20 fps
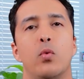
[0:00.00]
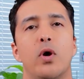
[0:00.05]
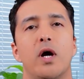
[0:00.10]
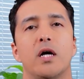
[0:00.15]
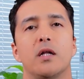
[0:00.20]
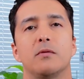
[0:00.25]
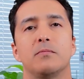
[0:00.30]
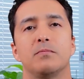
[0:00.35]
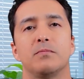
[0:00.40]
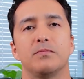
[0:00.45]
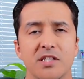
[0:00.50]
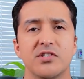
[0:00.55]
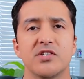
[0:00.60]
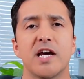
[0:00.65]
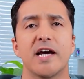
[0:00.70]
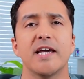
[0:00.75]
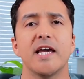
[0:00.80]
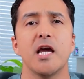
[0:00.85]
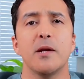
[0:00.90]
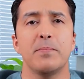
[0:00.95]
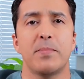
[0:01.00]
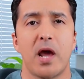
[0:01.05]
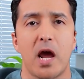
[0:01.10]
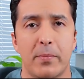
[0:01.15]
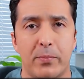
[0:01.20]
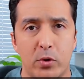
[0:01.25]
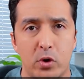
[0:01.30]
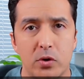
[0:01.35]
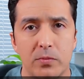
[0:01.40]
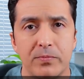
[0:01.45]
Well, cayenne
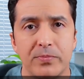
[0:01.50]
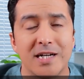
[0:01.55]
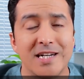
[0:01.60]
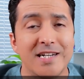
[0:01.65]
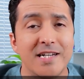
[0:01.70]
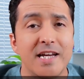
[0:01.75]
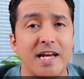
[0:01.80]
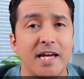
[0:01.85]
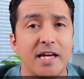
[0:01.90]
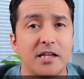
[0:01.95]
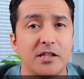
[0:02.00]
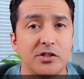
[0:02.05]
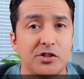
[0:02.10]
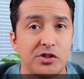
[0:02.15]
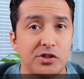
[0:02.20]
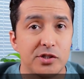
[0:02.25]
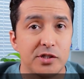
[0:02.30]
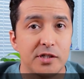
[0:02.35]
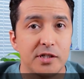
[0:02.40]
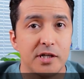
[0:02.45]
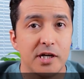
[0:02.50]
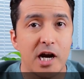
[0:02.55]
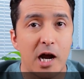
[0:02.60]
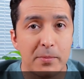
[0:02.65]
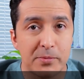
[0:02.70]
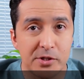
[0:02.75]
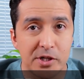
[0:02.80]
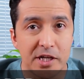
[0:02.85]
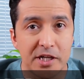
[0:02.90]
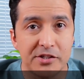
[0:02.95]
pepper contains
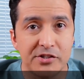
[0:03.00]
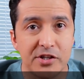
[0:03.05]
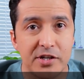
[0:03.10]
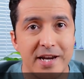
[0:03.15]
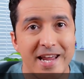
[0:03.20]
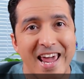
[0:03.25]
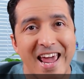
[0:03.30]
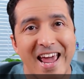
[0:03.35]
capsaicin,